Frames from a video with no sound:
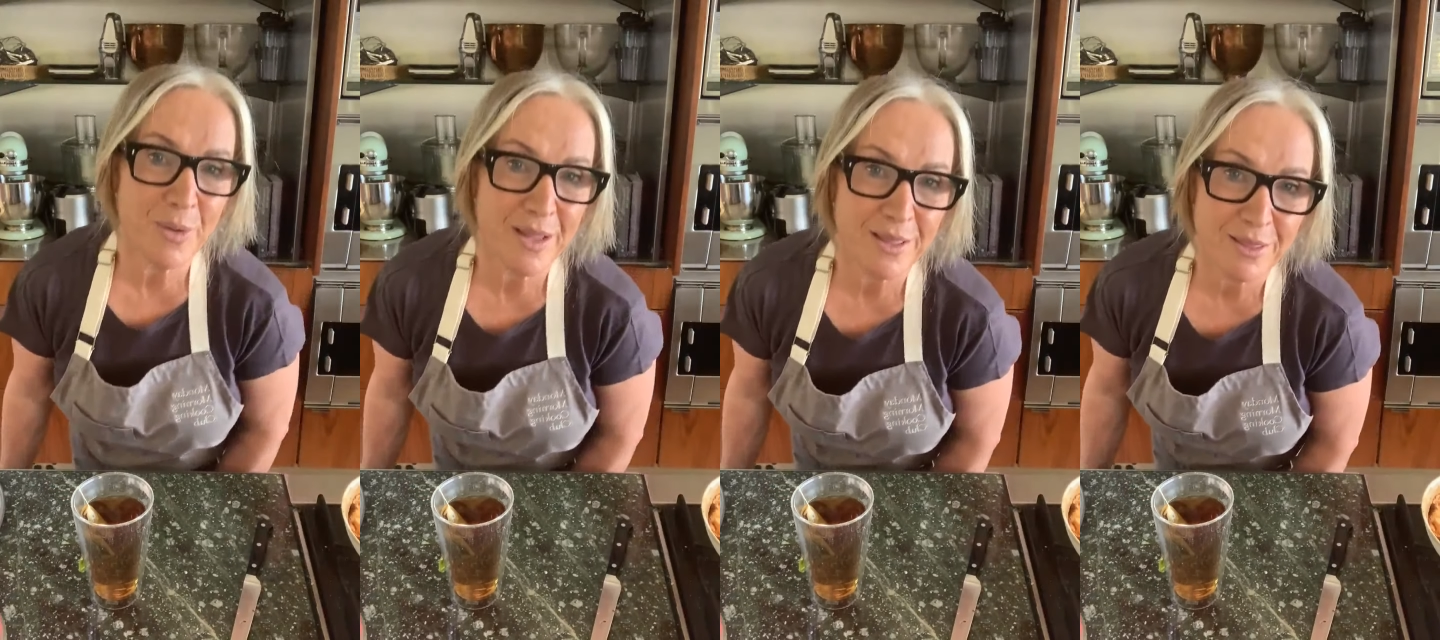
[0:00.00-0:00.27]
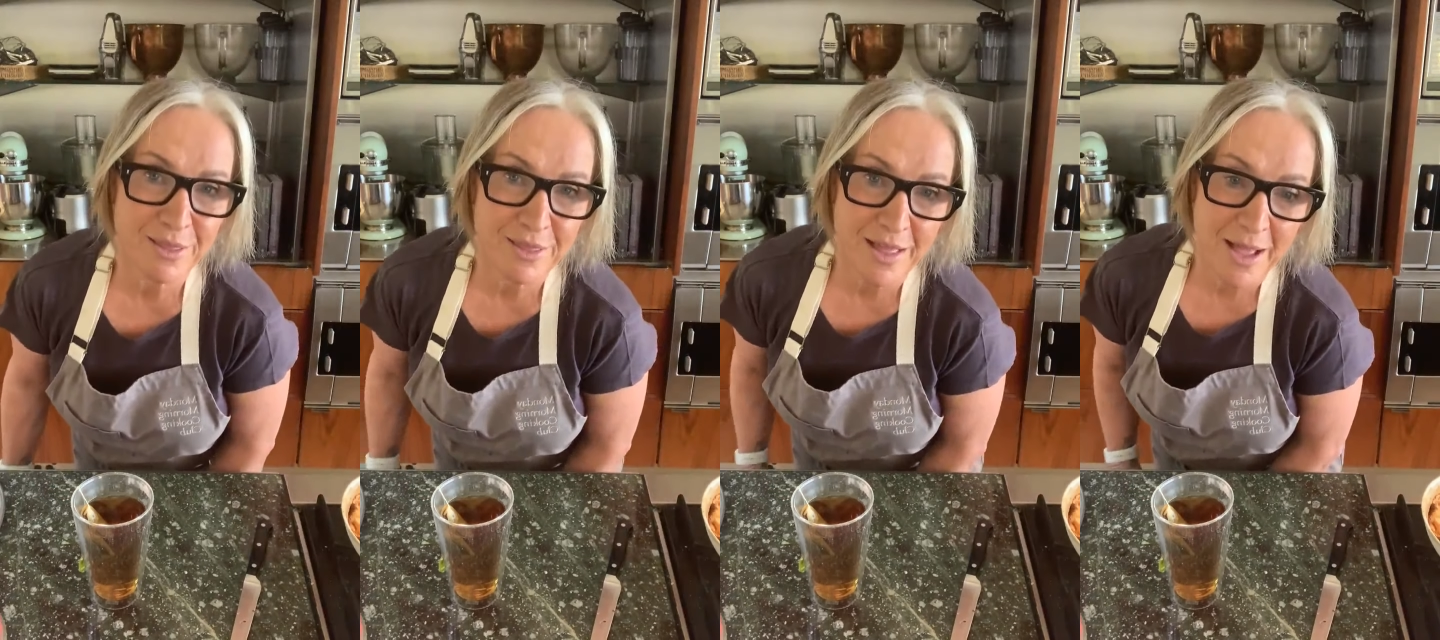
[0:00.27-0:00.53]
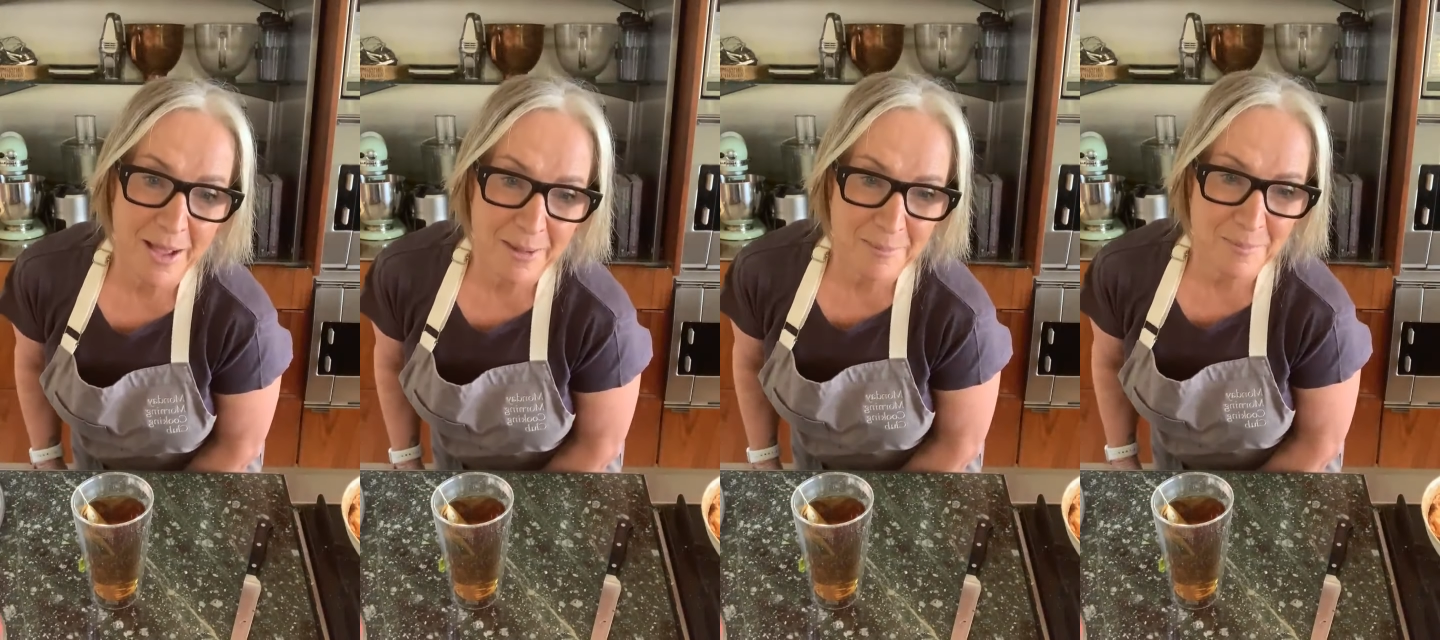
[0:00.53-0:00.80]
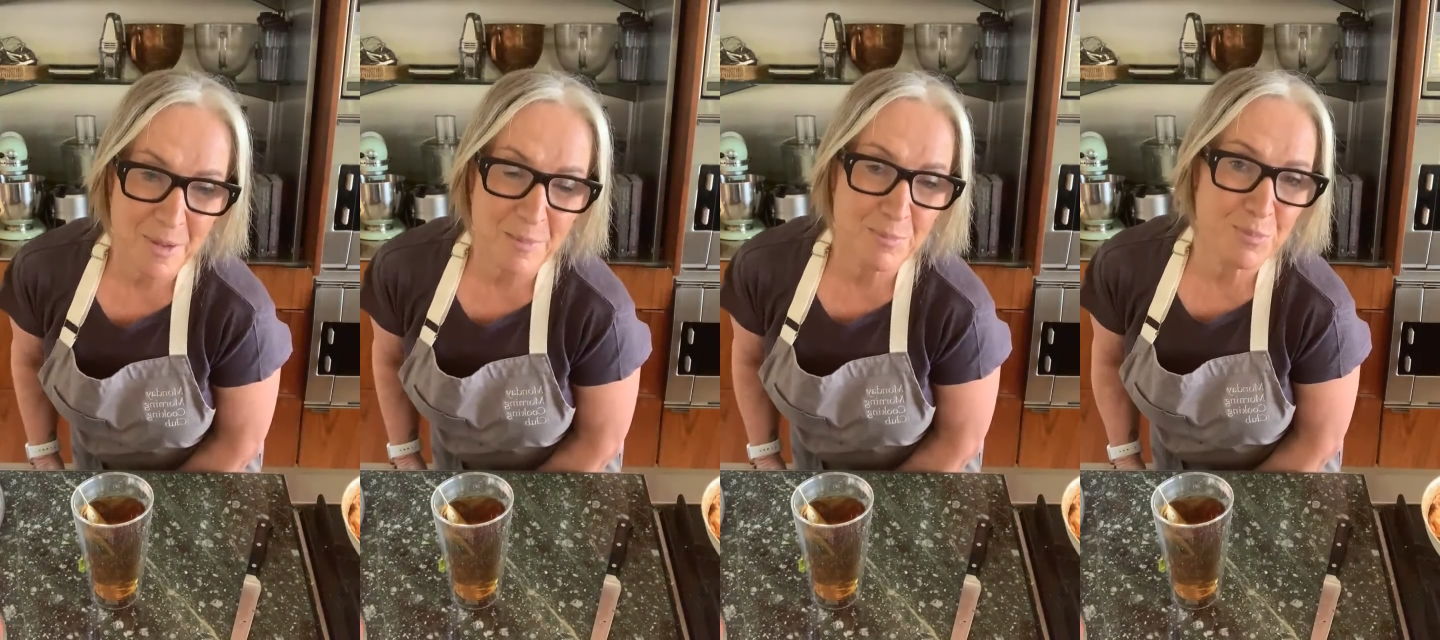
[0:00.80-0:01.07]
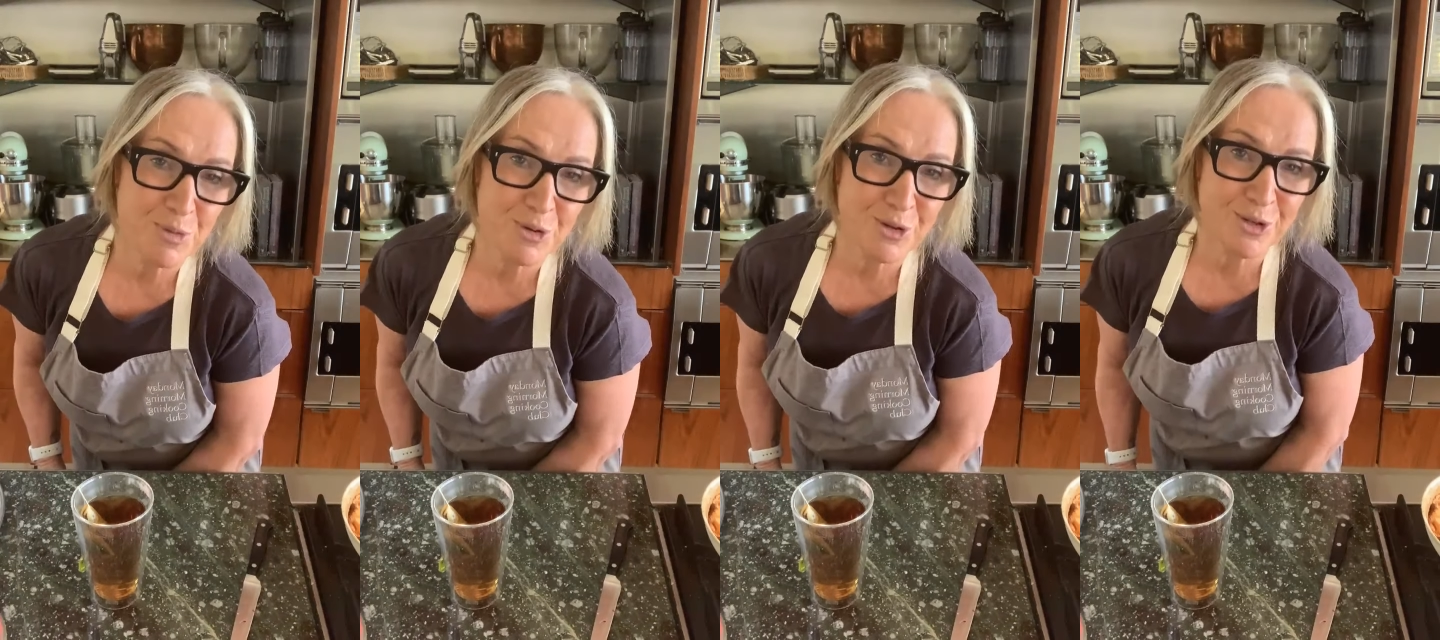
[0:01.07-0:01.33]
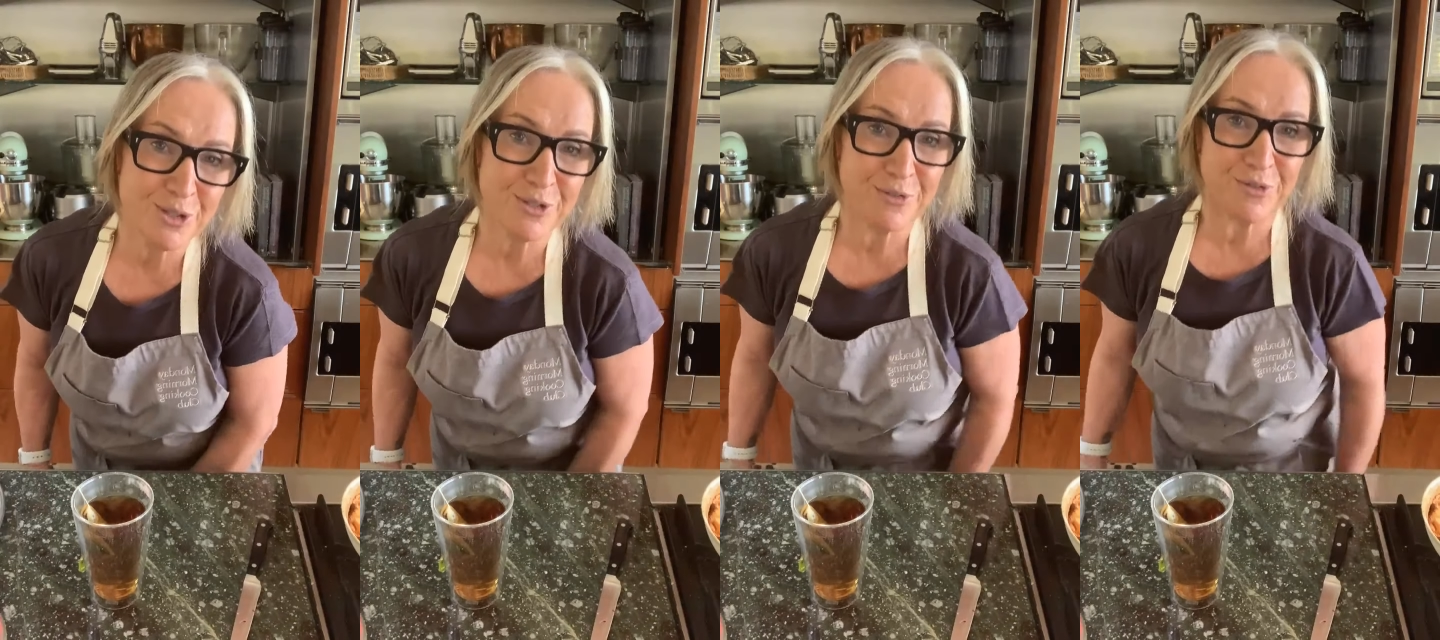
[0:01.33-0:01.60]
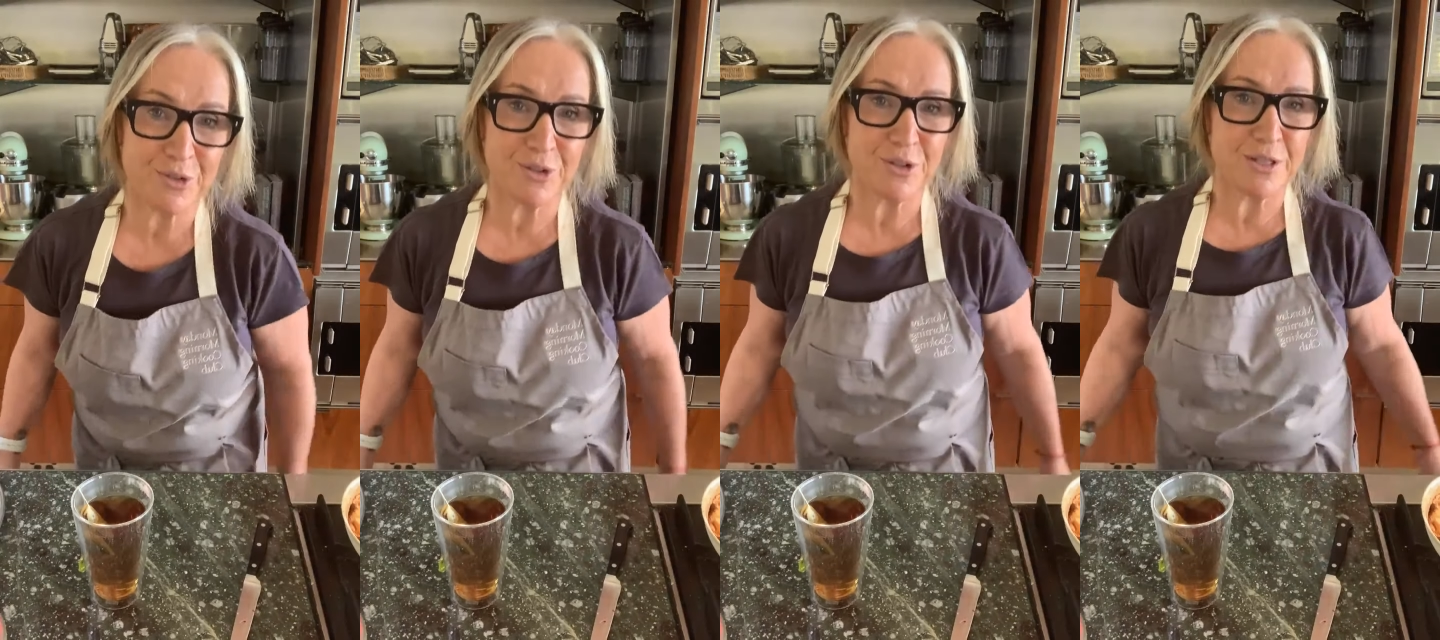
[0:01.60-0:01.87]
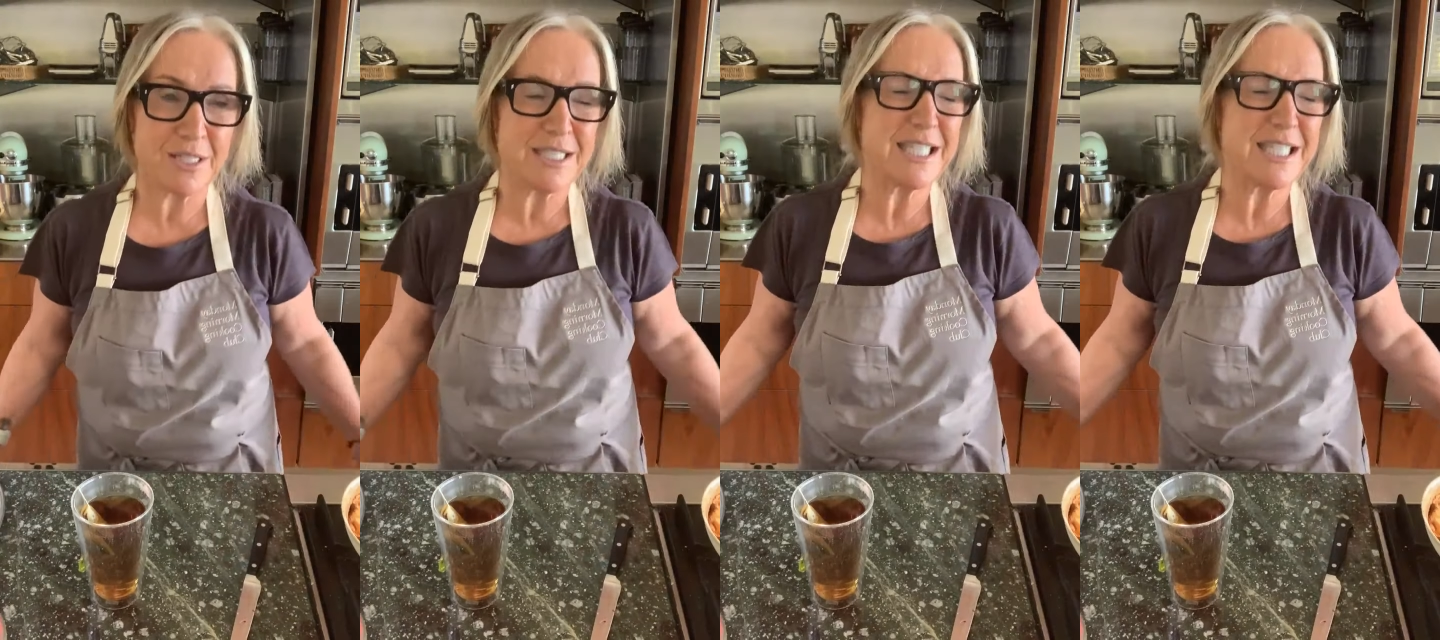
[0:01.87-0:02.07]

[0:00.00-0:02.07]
with a beautiful,